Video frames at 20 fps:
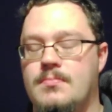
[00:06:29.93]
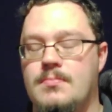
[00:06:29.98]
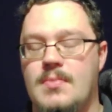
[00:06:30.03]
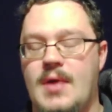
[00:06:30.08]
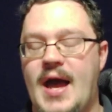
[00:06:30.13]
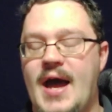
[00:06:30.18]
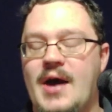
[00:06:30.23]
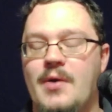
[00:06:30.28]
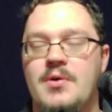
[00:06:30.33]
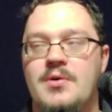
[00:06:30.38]

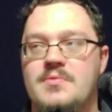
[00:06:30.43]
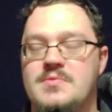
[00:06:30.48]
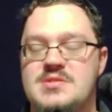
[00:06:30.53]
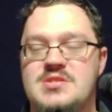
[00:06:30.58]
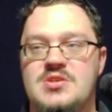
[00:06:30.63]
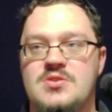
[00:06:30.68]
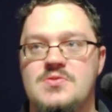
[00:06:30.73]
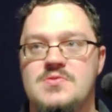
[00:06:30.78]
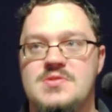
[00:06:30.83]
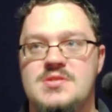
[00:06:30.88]
how it was
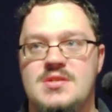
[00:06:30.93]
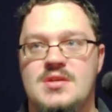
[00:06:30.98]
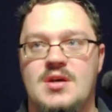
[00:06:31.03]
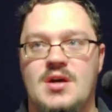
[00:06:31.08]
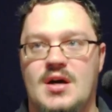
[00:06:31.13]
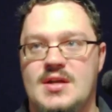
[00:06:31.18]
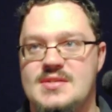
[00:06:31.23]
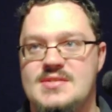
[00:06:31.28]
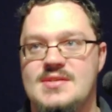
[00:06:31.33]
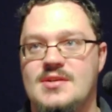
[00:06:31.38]
used
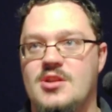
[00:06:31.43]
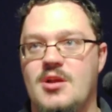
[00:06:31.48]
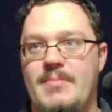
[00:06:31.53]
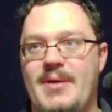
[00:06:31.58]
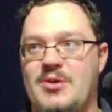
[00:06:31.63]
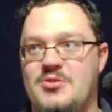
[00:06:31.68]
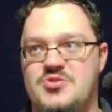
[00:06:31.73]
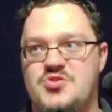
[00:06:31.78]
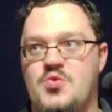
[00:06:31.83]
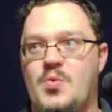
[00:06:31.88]
until
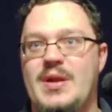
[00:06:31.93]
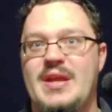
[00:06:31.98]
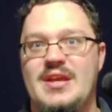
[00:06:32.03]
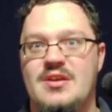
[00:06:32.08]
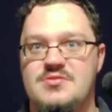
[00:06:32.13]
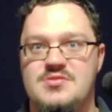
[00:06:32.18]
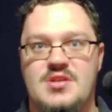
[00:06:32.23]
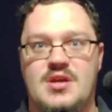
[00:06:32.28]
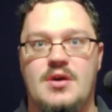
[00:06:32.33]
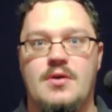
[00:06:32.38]
about 20
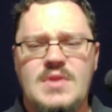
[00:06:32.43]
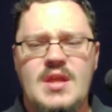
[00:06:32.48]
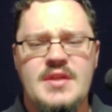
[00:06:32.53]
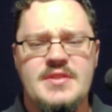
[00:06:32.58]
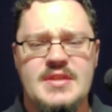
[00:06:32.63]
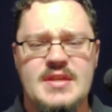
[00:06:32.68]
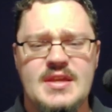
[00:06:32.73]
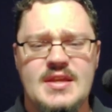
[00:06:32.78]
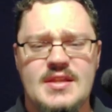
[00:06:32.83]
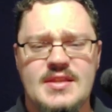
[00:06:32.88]
years ago.
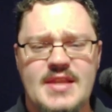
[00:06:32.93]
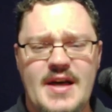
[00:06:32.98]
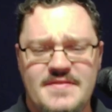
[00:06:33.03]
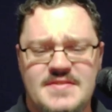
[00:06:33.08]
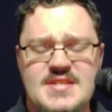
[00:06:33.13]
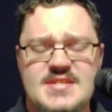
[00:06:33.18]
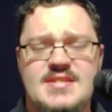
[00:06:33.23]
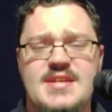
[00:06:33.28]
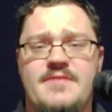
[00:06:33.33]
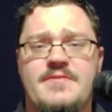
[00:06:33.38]
The
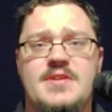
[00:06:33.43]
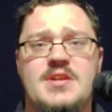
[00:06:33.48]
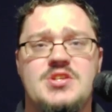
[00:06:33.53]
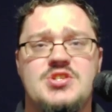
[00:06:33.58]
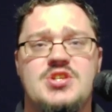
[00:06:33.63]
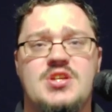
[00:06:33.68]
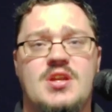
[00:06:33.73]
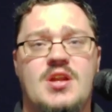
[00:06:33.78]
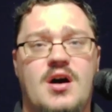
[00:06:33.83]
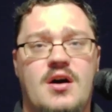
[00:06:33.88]
leftist
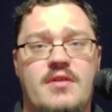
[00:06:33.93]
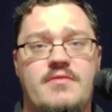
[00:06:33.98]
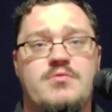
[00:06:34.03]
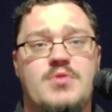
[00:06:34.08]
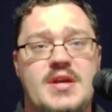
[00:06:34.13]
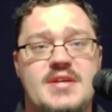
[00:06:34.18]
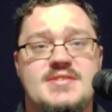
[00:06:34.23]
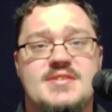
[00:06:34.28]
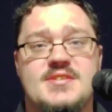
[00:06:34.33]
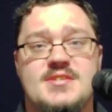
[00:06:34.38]
definition of
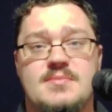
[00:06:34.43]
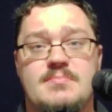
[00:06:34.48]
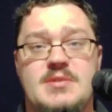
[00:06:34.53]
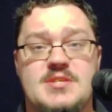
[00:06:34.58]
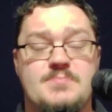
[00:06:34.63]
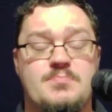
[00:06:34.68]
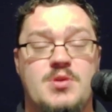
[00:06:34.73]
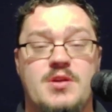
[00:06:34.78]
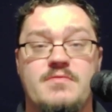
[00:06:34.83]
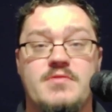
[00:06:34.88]
racism is
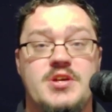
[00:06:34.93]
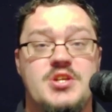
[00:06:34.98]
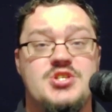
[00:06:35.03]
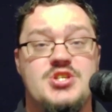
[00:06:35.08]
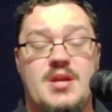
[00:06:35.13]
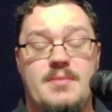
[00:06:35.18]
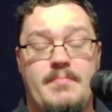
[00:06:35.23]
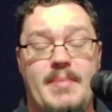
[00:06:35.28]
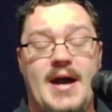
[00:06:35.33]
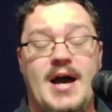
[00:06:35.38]
privilege
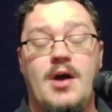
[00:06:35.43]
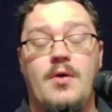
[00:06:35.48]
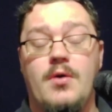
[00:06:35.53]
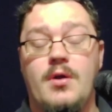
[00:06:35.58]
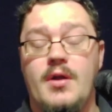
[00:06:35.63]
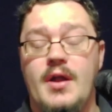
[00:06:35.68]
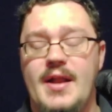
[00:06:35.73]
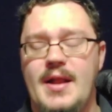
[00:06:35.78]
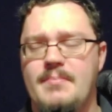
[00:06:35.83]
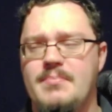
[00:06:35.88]
and power,
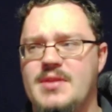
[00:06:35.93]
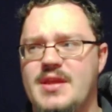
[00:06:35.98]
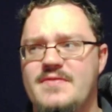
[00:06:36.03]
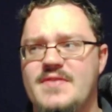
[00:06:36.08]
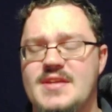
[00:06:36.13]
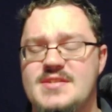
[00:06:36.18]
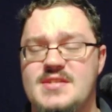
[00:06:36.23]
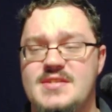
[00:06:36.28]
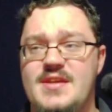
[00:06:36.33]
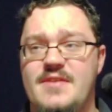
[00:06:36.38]
and I believe
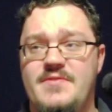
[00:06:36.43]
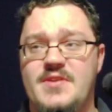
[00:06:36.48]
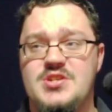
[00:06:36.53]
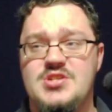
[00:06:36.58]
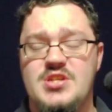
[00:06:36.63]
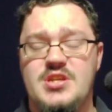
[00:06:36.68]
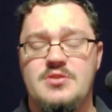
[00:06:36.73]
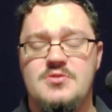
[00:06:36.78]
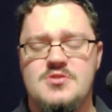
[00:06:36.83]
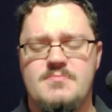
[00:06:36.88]
that's the
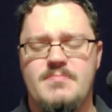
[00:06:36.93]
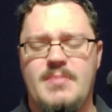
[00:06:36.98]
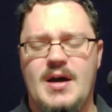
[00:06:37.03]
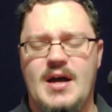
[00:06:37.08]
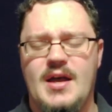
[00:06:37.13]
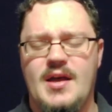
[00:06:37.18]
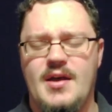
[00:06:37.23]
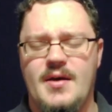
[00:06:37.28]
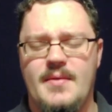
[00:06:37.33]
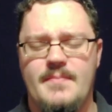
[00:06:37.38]
definition used
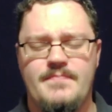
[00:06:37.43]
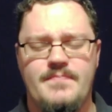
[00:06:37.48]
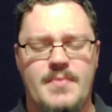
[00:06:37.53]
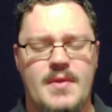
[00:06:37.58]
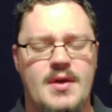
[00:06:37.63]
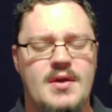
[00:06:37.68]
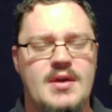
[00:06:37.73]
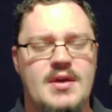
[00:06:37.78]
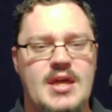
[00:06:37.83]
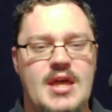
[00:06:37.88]
by
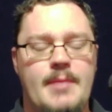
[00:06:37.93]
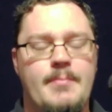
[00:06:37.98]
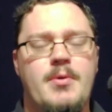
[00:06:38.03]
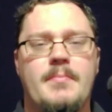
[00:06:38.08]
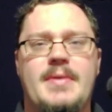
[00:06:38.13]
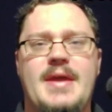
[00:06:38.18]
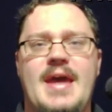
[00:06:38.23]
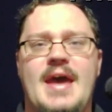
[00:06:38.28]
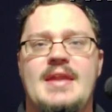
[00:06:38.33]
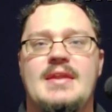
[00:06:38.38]

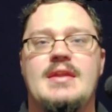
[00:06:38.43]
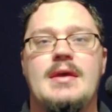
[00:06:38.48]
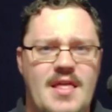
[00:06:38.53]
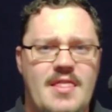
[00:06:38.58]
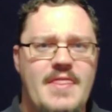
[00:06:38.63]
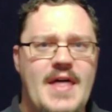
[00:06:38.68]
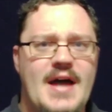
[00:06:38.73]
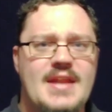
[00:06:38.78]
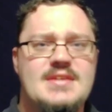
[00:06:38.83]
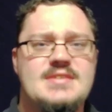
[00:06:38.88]
Ibram Kendi.
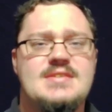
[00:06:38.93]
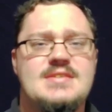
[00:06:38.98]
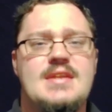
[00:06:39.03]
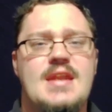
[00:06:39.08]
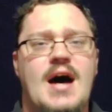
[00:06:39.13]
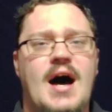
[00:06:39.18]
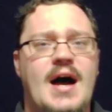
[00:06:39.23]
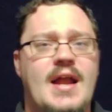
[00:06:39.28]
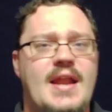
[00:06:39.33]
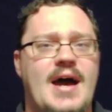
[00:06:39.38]
That is
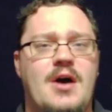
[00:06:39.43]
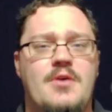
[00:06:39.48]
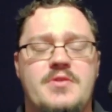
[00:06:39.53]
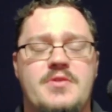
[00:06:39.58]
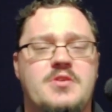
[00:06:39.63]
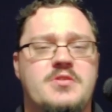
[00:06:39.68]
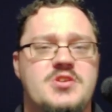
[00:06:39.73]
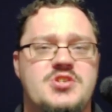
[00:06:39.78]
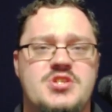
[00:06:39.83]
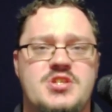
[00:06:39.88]
not how the
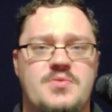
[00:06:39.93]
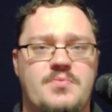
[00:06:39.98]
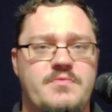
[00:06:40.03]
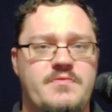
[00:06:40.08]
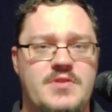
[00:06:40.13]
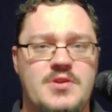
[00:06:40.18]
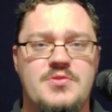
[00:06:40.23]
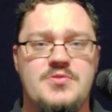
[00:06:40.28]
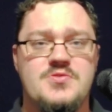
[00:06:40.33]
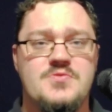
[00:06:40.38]
Christian
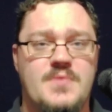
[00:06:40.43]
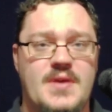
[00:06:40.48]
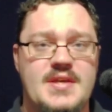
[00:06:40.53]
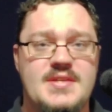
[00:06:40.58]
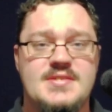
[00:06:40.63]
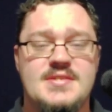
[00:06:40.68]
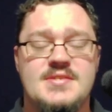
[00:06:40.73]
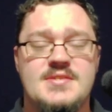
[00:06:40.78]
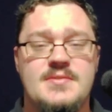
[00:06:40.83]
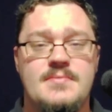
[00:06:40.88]
views
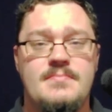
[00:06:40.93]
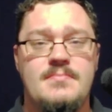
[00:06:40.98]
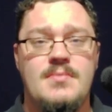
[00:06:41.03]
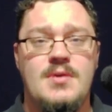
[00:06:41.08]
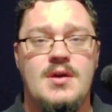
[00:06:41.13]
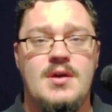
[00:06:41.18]
racism.